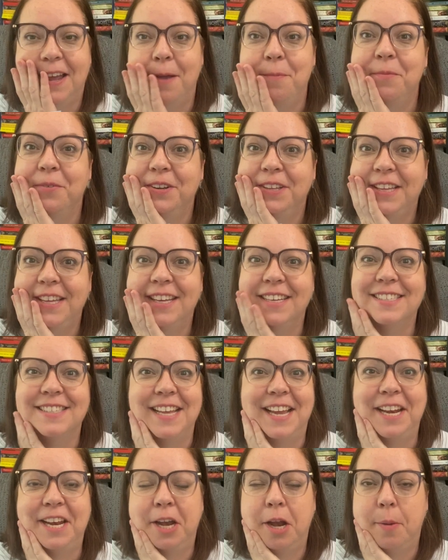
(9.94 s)
I'm really
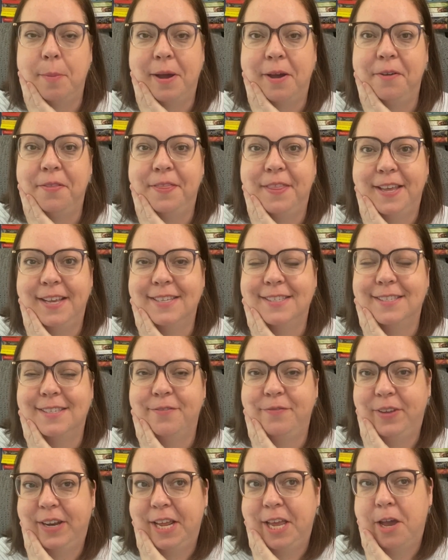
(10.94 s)
excited about this
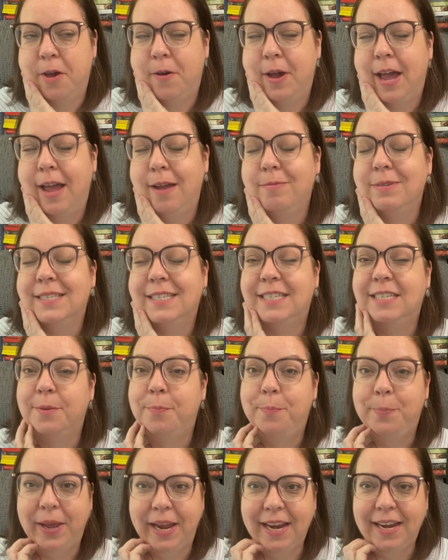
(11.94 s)
video. I was
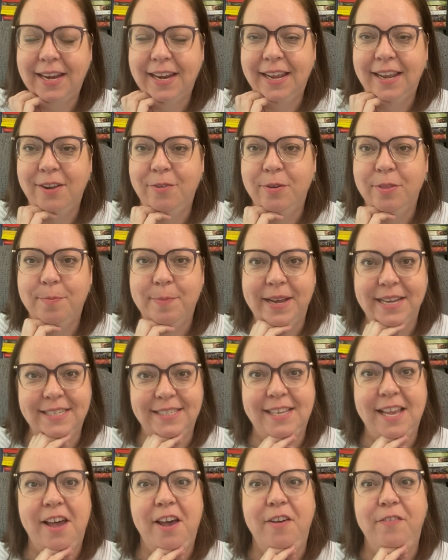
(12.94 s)
debating with
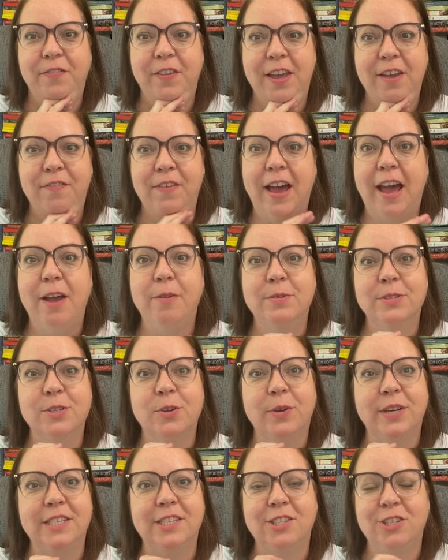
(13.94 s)
myself if I was
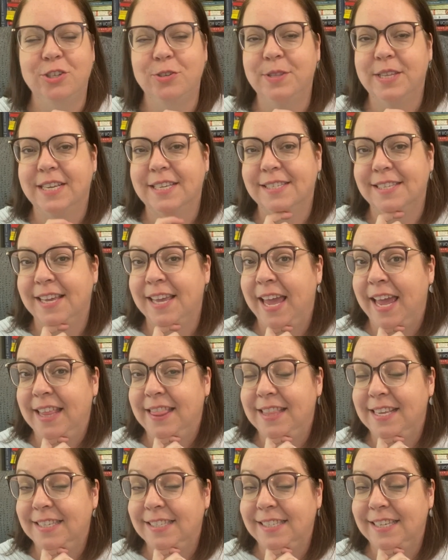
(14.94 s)
going to do this
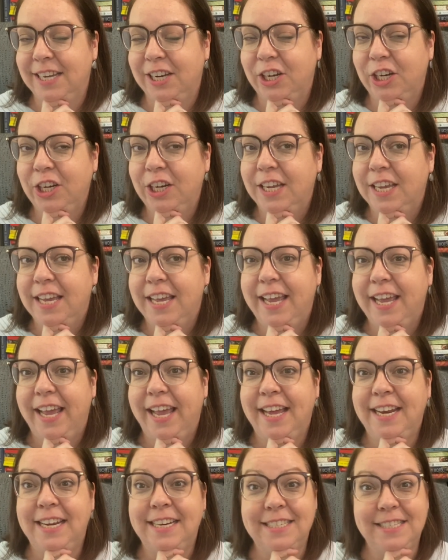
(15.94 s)
again this year
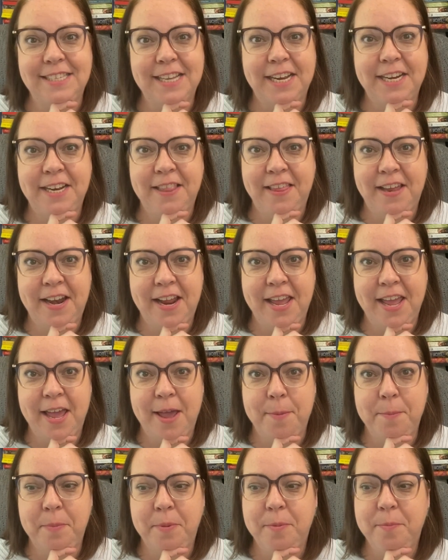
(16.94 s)
and I decided that I
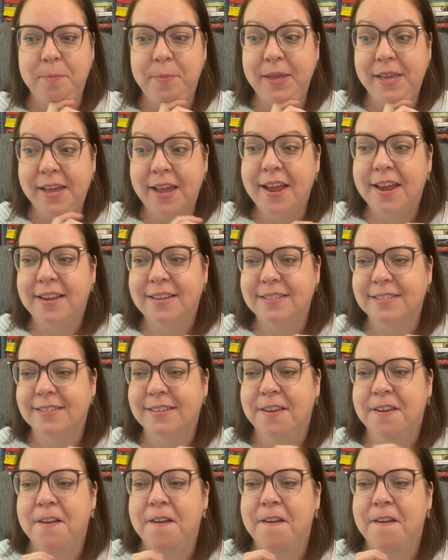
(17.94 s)
am because